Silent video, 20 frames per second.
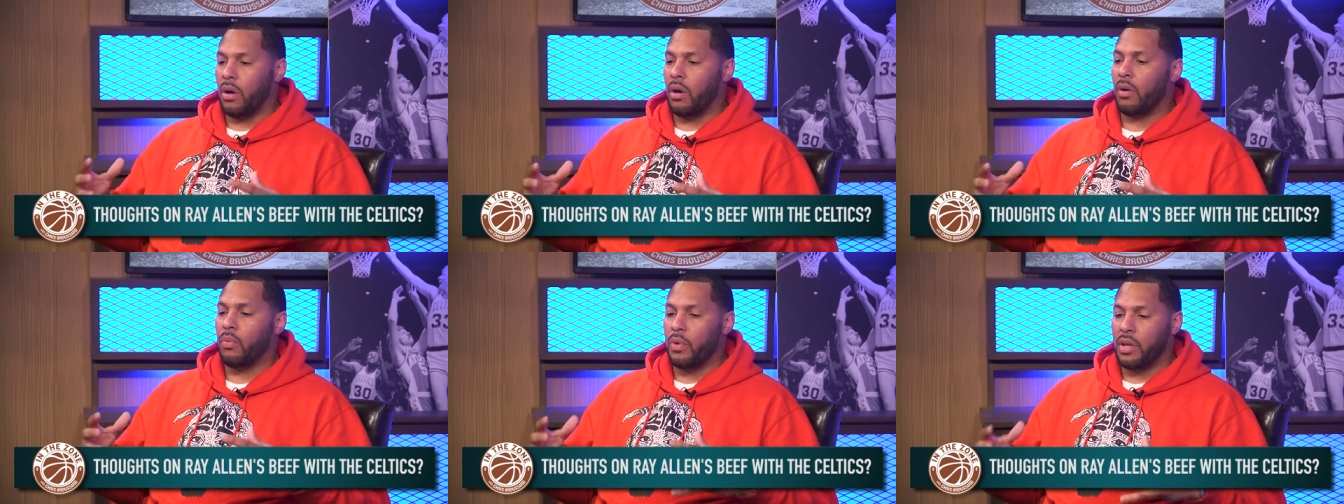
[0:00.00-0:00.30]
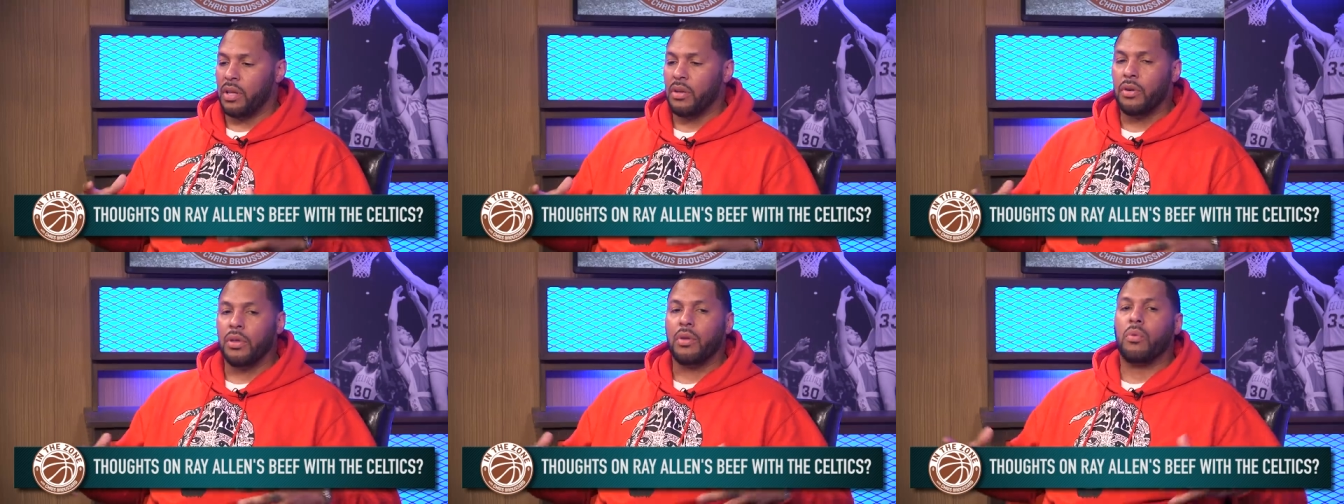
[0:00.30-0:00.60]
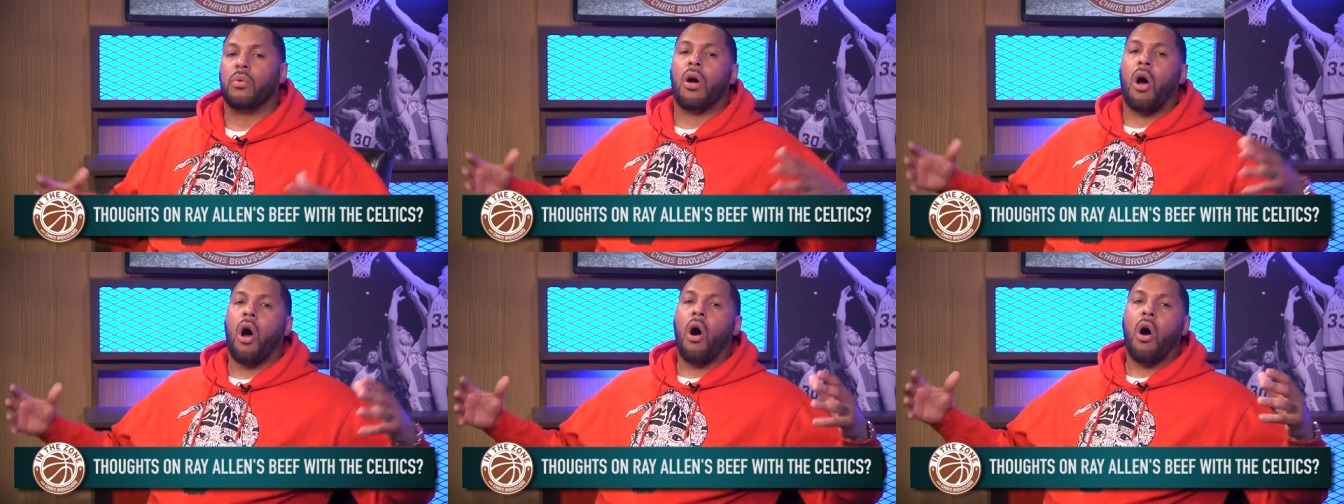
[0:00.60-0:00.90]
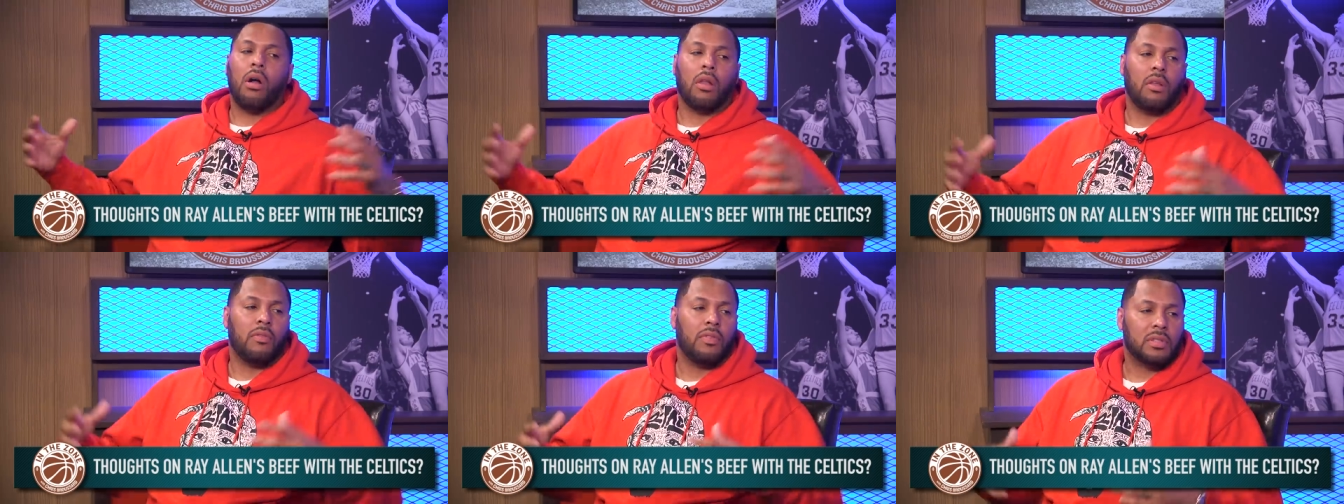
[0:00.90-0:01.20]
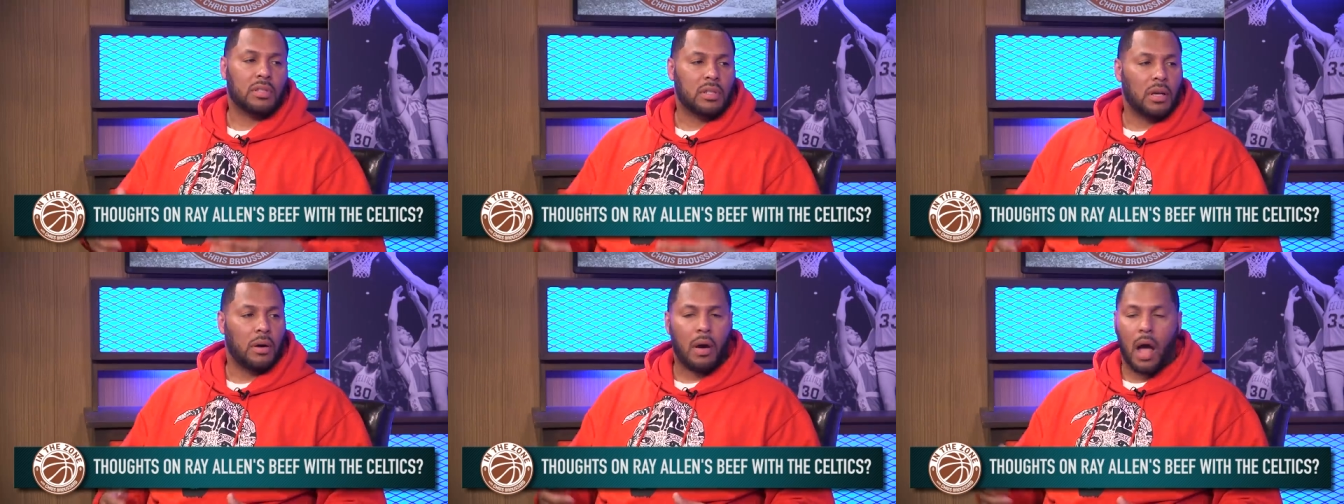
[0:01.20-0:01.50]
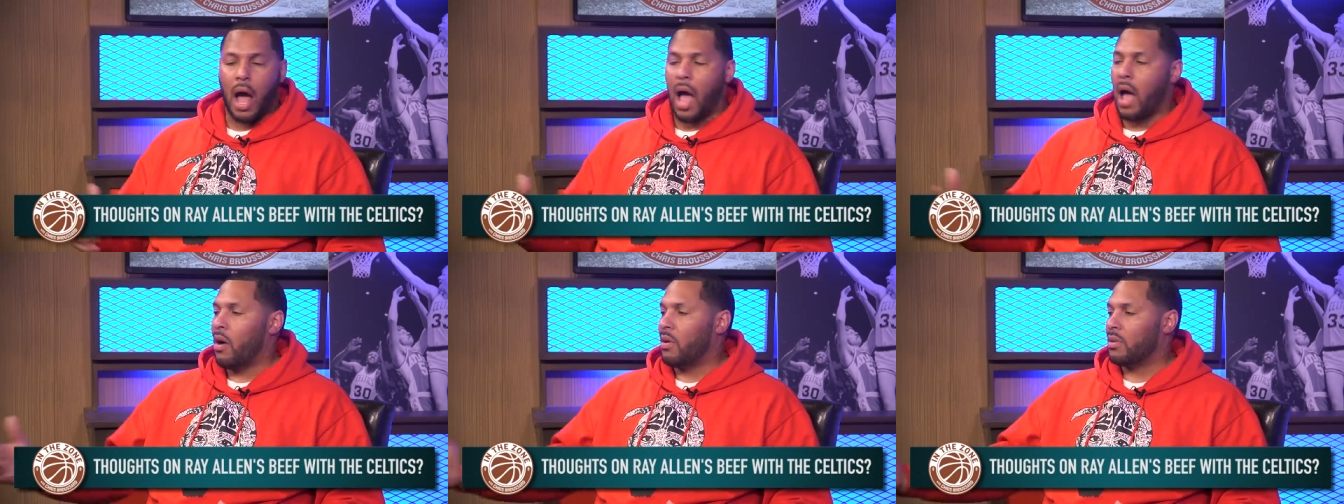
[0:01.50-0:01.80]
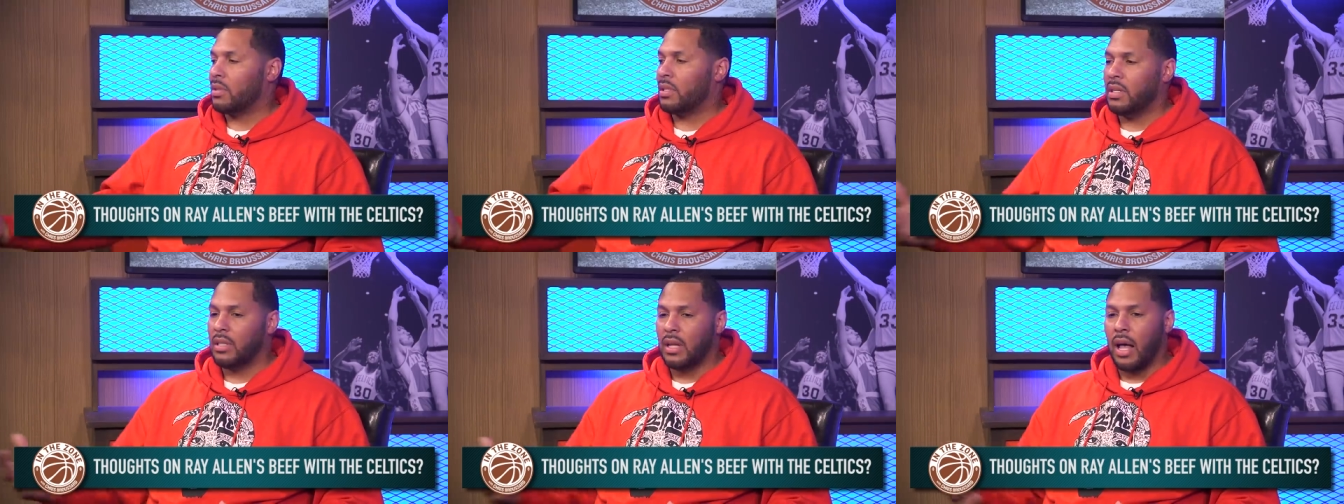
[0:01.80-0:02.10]
a, reunion where all of us come,
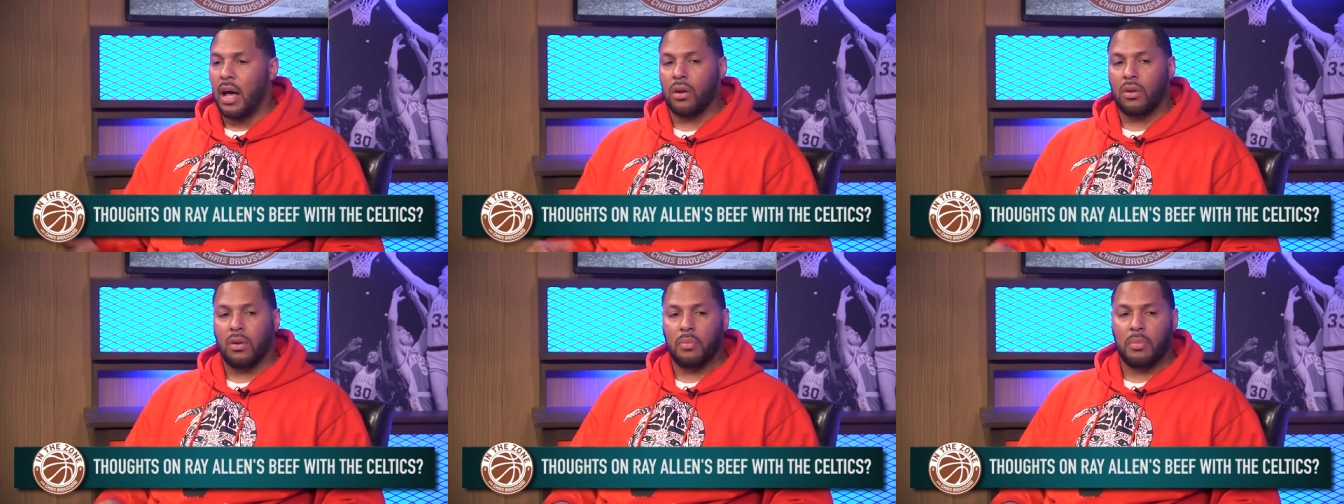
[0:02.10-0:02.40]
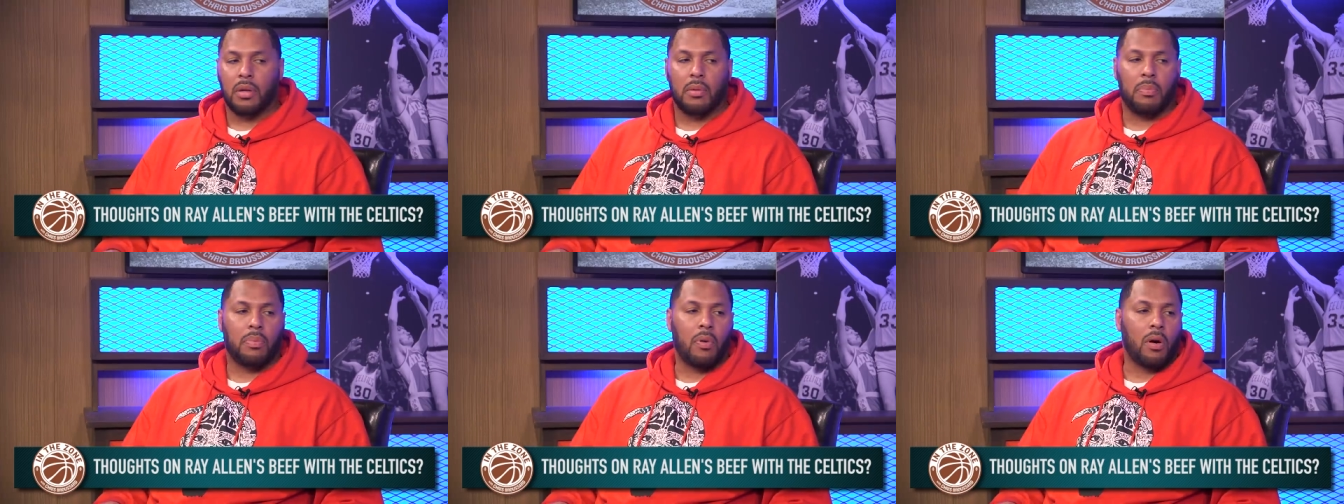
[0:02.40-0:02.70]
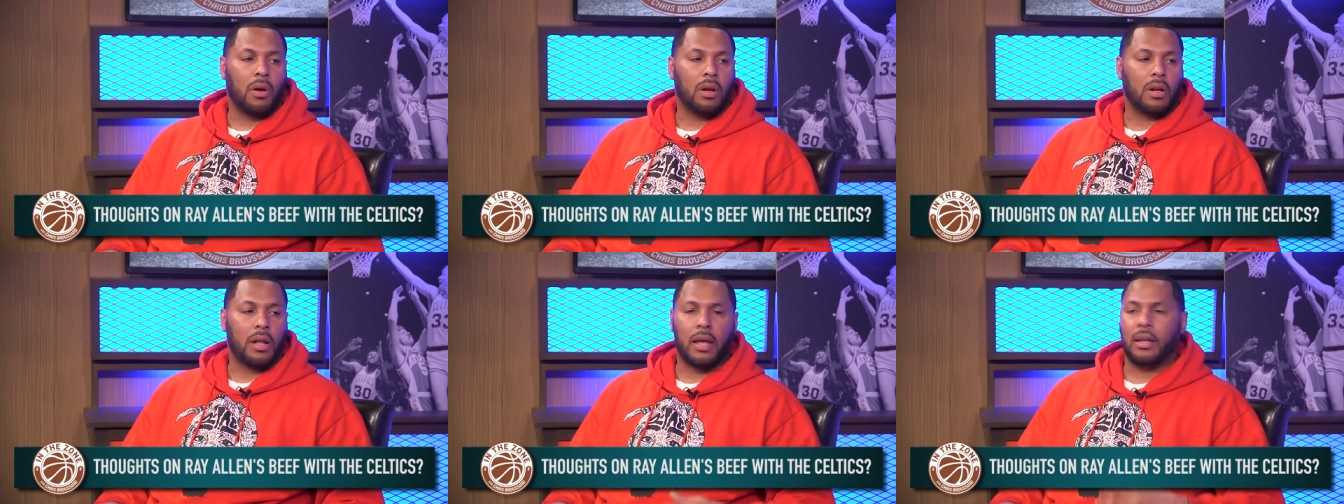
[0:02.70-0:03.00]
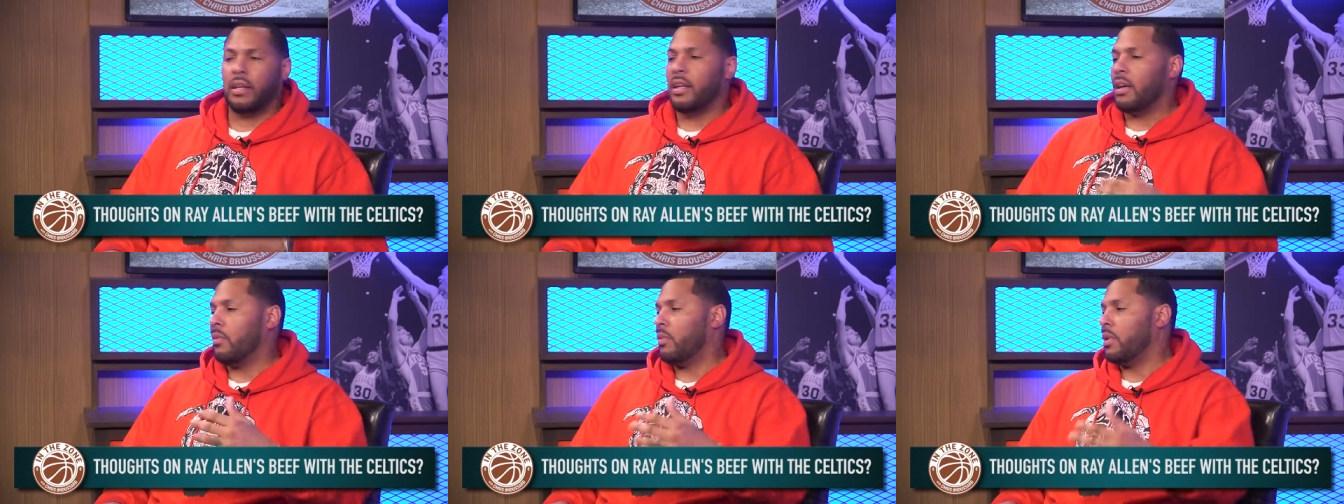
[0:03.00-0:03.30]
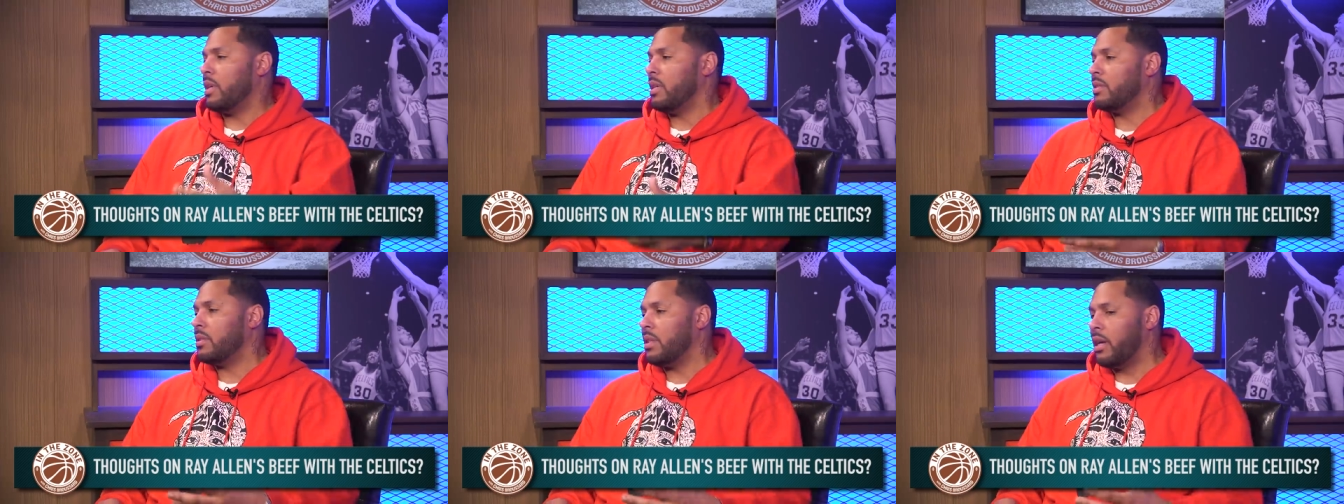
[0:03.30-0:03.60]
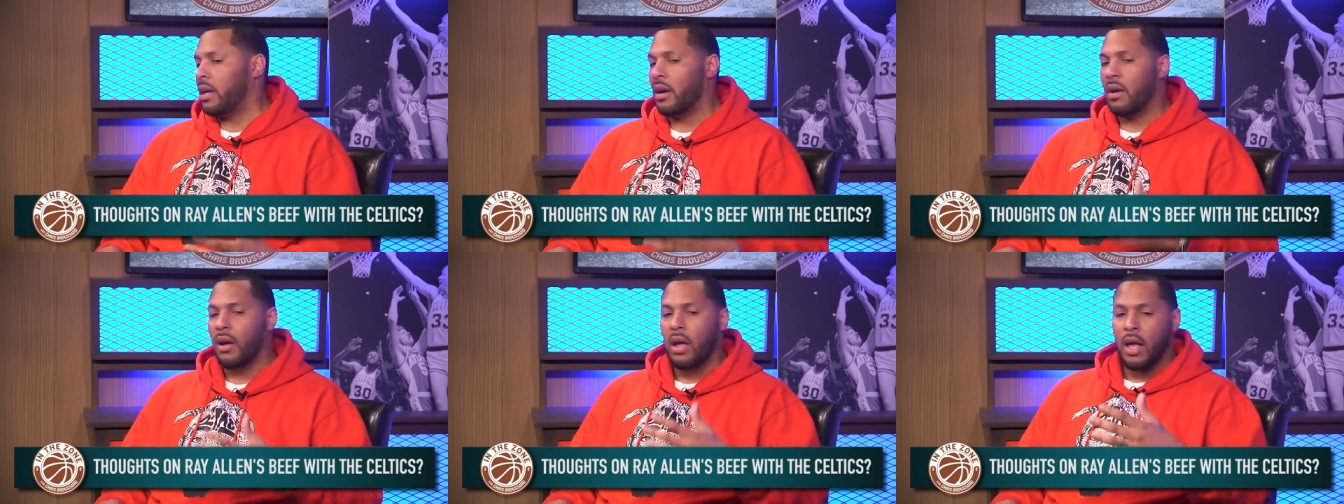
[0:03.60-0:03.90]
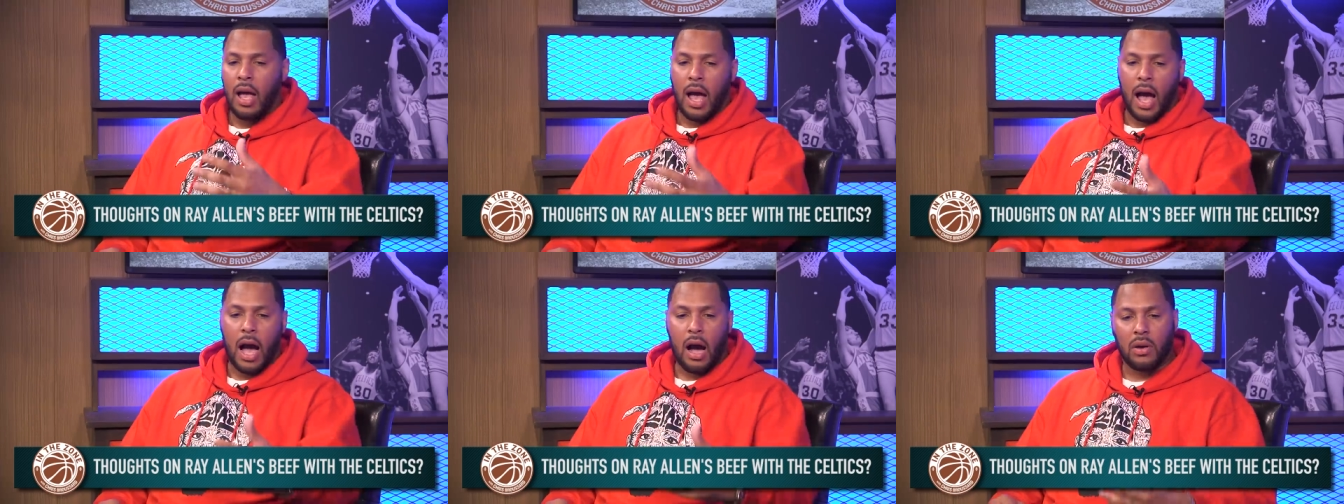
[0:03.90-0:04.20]
how is he not going to be a part mm -hmm. of that? And mm-hmm. then when he's there,
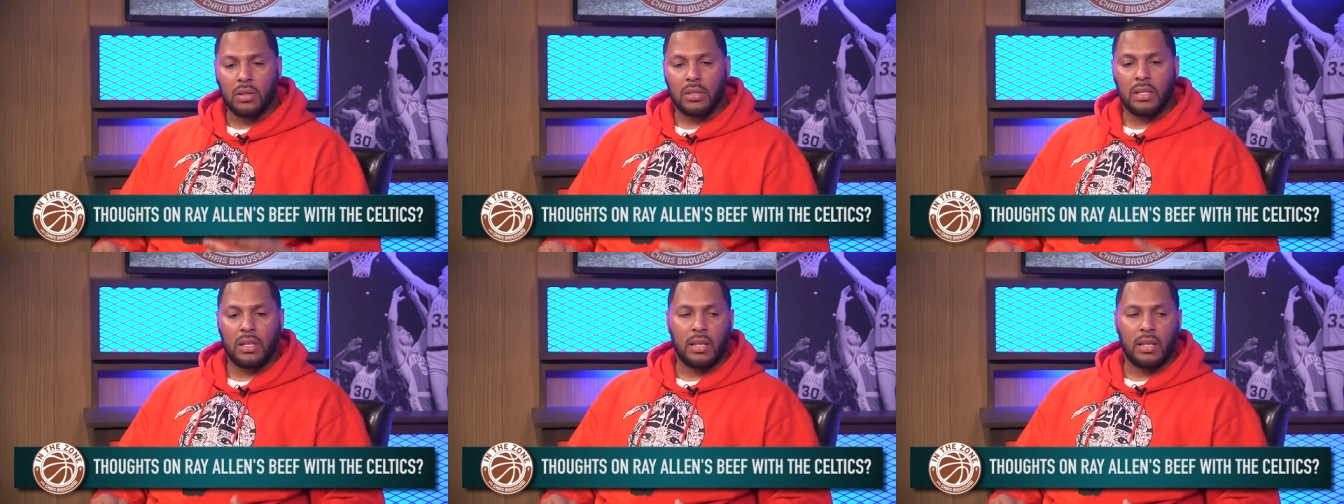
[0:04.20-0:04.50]
how is